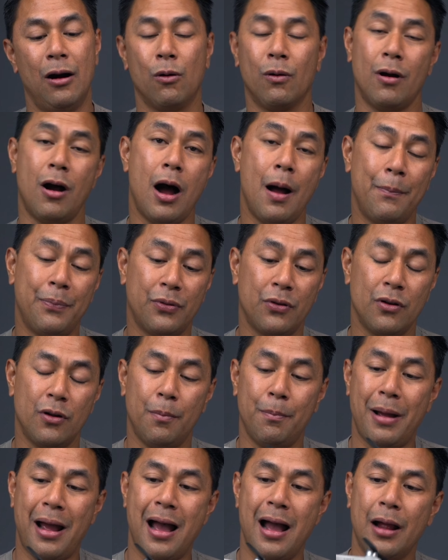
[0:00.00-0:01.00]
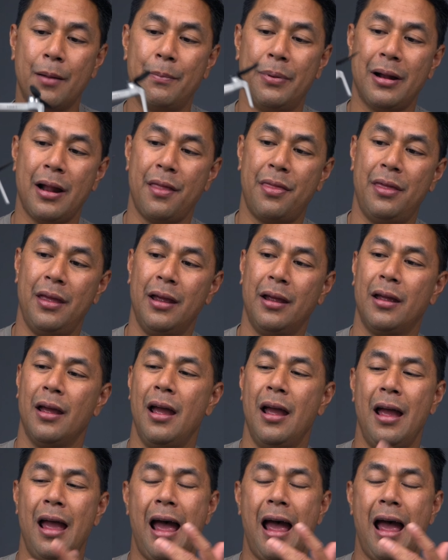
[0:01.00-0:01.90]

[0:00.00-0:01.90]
or optional back, but I think